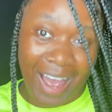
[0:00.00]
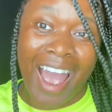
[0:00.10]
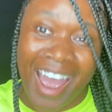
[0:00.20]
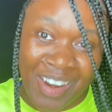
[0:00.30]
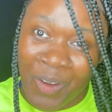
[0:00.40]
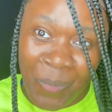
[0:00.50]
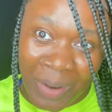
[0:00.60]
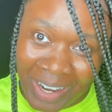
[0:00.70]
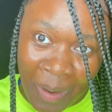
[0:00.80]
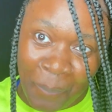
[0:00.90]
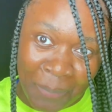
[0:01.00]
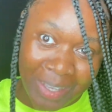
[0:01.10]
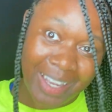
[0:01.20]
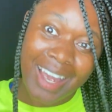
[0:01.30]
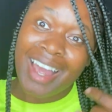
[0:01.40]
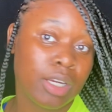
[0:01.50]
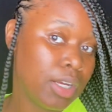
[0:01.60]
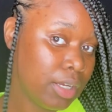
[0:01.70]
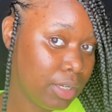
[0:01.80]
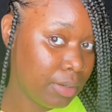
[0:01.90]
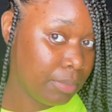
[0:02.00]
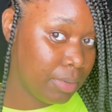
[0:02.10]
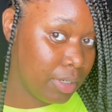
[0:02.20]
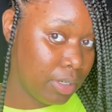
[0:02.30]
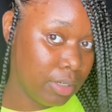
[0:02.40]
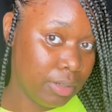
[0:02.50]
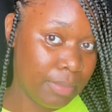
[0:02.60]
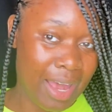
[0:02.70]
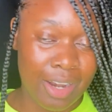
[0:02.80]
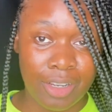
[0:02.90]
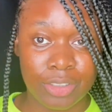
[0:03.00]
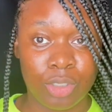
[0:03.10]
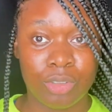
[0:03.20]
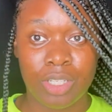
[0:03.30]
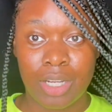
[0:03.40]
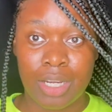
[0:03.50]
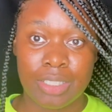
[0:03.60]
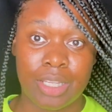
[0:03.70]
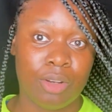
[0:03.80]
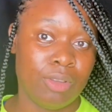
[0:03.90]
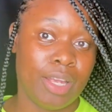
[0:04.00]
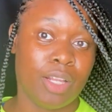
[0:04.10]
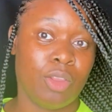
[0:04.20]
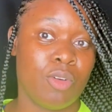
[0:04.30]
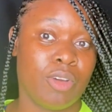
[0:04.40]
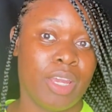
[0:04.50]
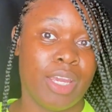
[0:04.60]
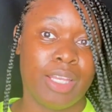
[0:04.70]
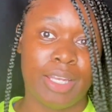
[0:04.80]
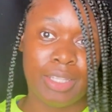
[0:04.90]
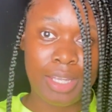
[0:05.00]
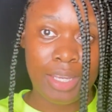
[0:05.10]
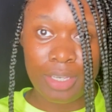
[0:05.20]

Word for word: I had no one help me but um I, I told y'all guys I don't like long hair like that